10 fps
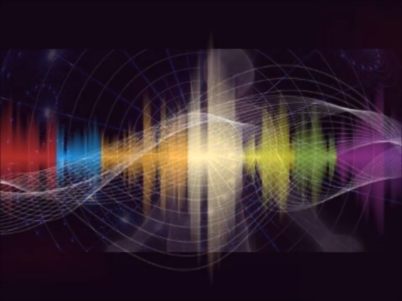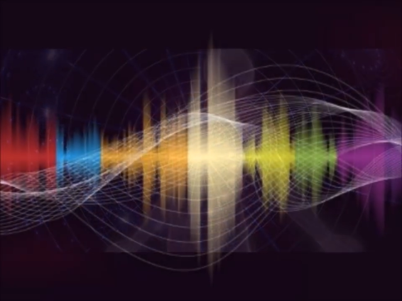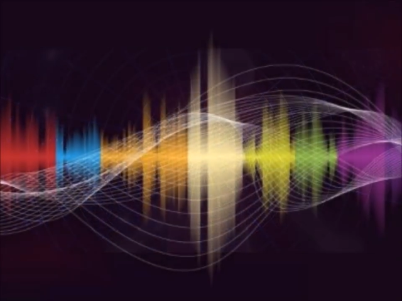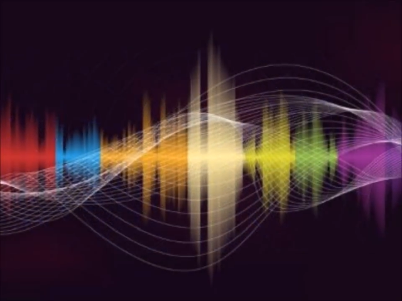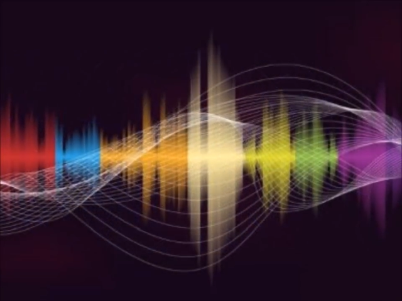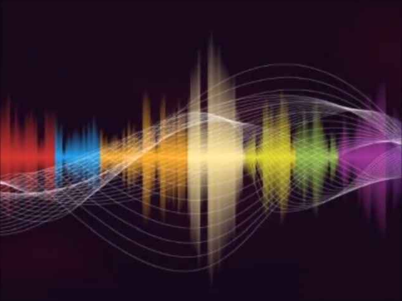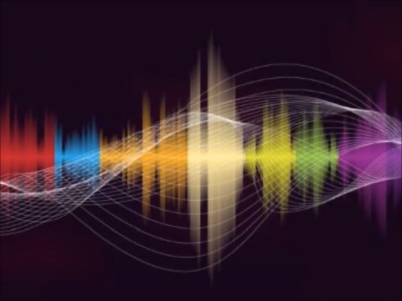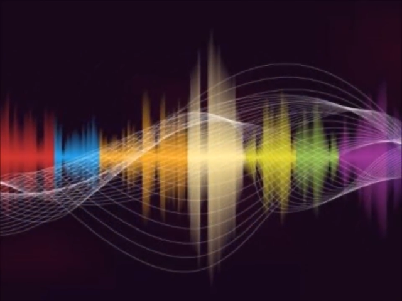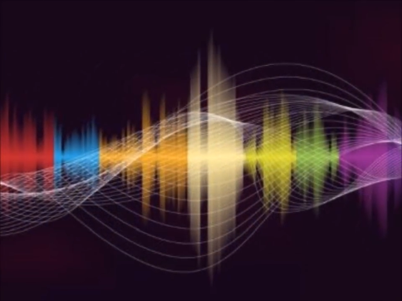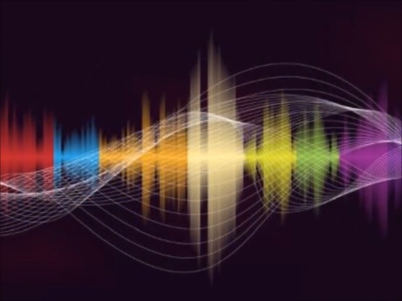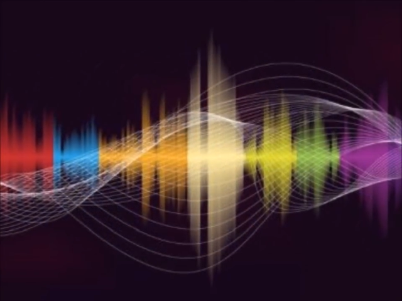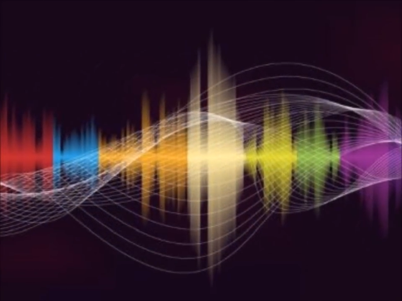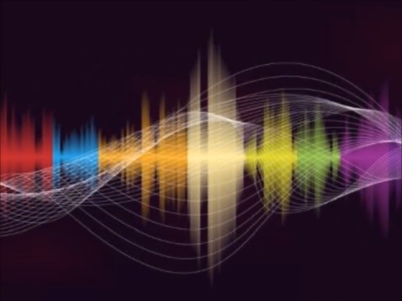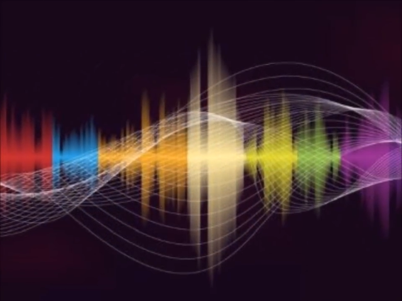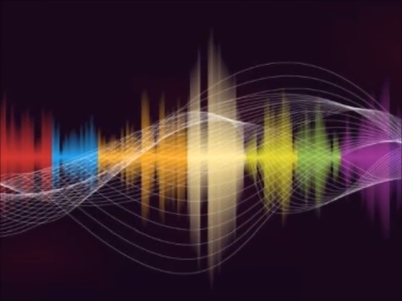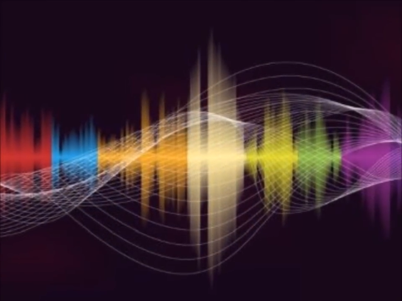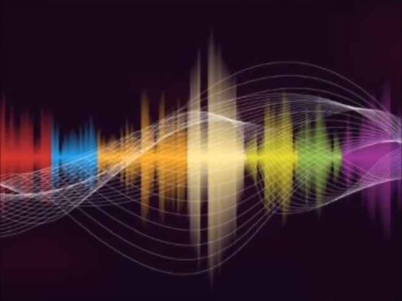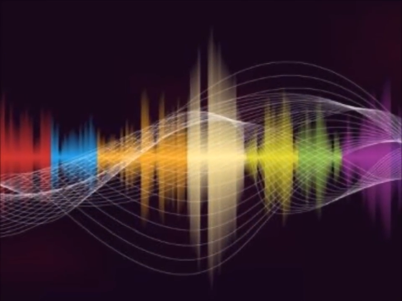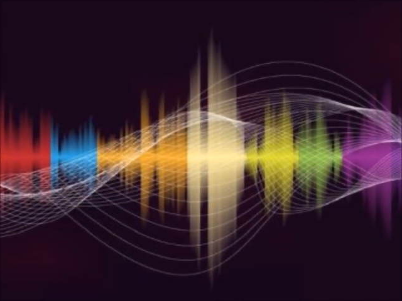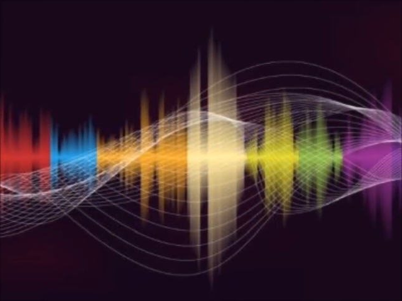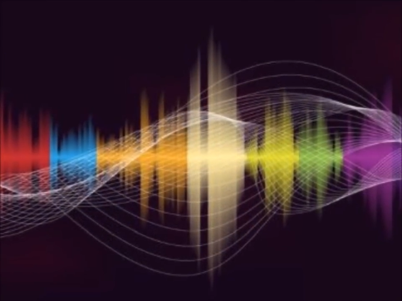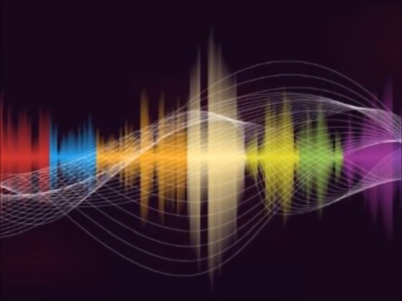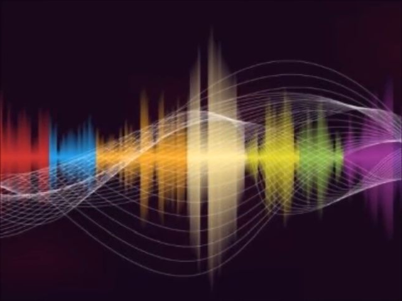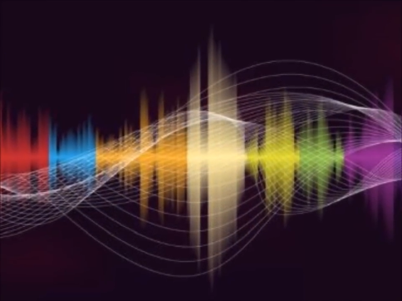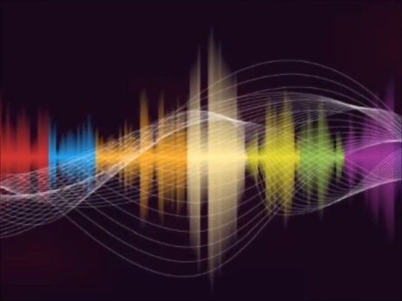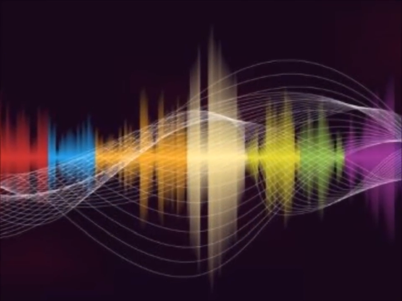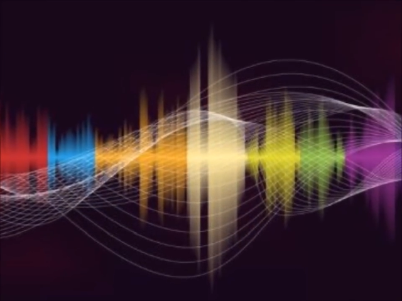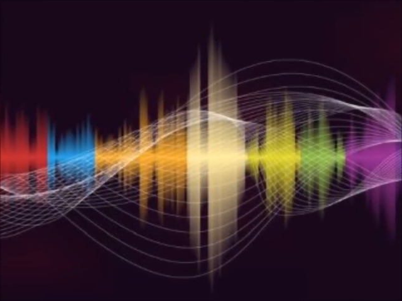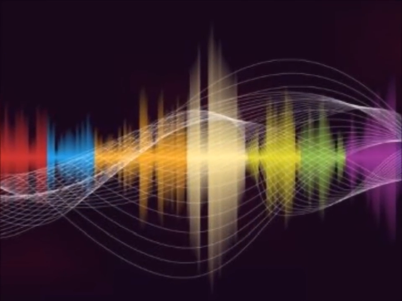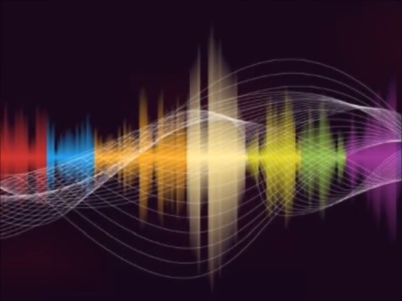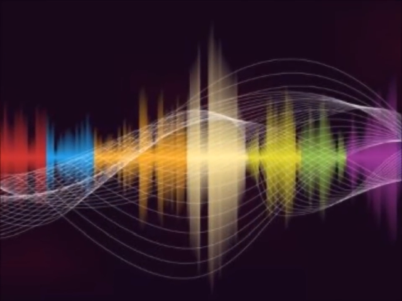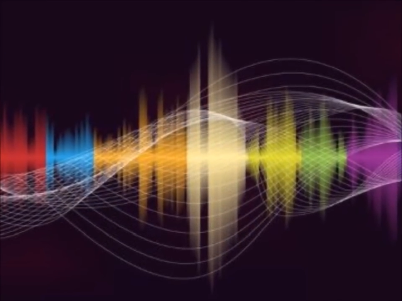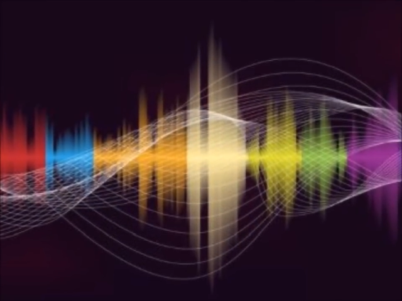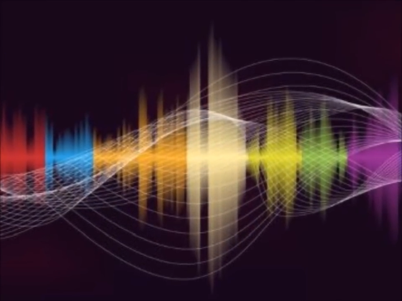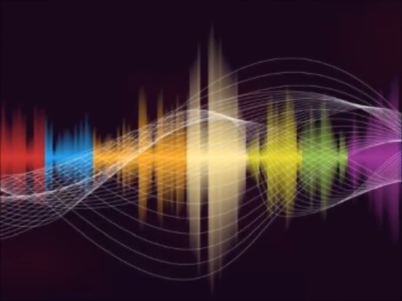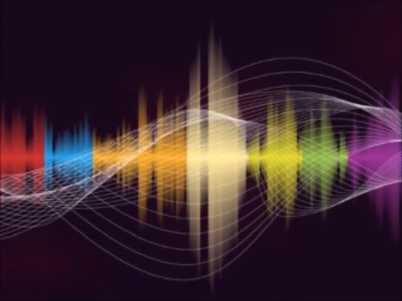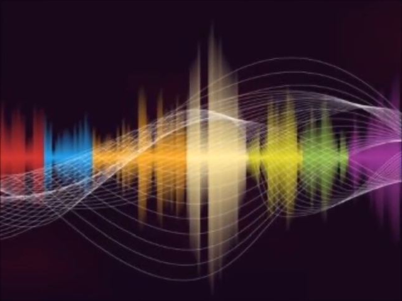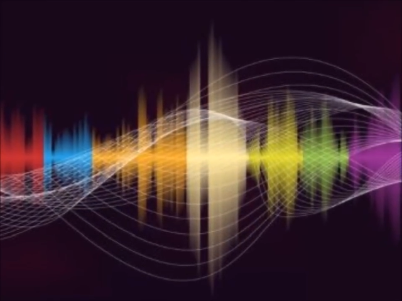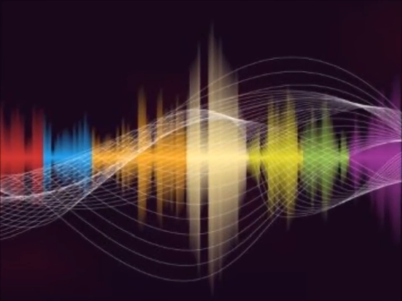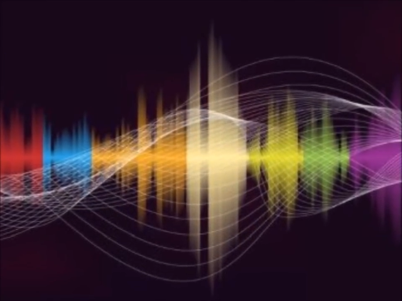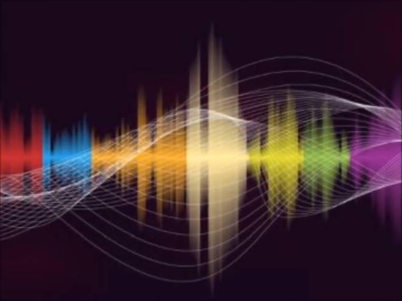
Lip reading: No face is visible, so there are no lips to read.